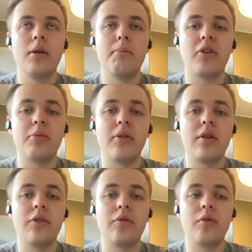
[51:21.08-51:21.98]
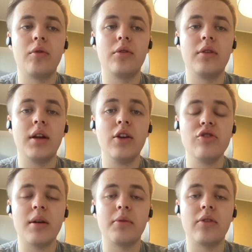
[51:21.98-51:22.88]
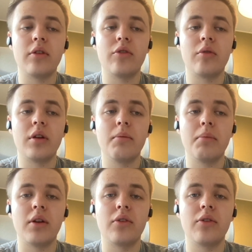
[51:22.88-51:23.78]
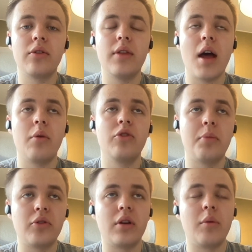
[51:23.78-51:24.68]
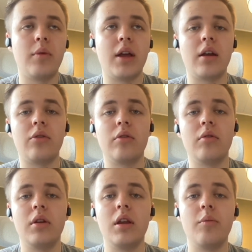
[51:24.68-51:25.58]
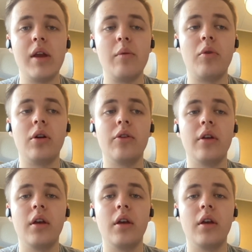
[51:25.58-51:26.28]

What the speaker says: possibilities for the next chapters in the story, because now supposedly we're getting to the real world.